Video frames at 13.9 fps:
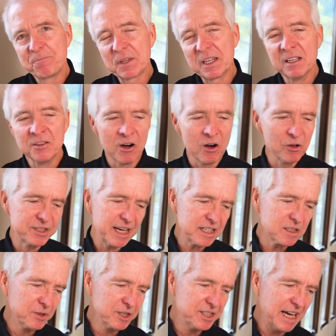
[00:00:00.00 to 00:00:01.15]
In the Old
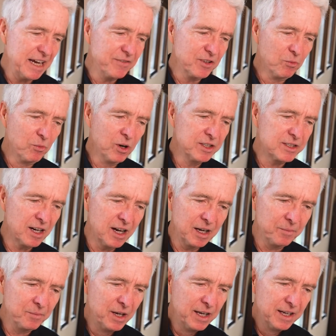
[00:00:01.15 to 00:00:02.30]
Testament, David one
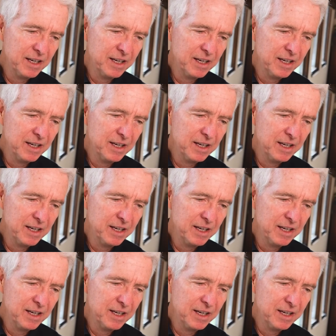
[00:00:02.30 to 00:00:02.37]
time